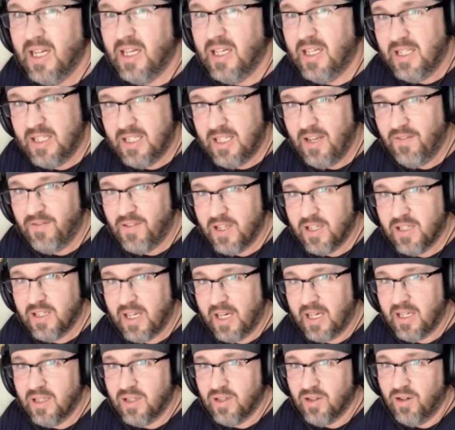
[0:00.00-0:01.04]
Let's see if this
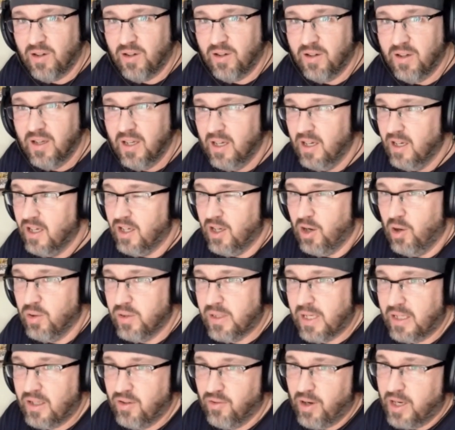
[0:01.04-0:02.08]
second song goes
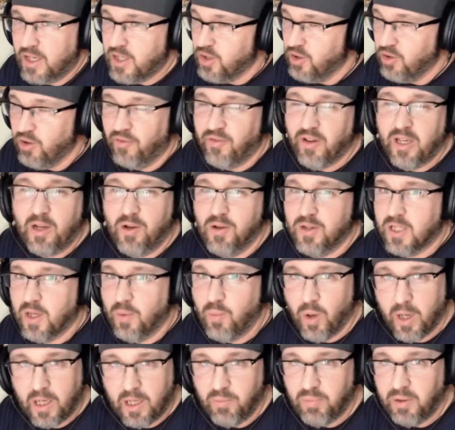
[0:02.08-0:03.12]
that direction or if it goes
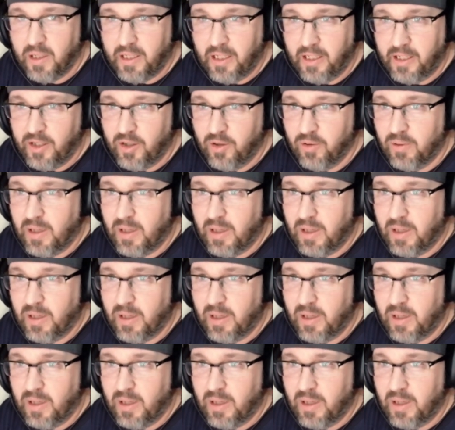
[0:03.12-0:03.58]
somewhere completely new.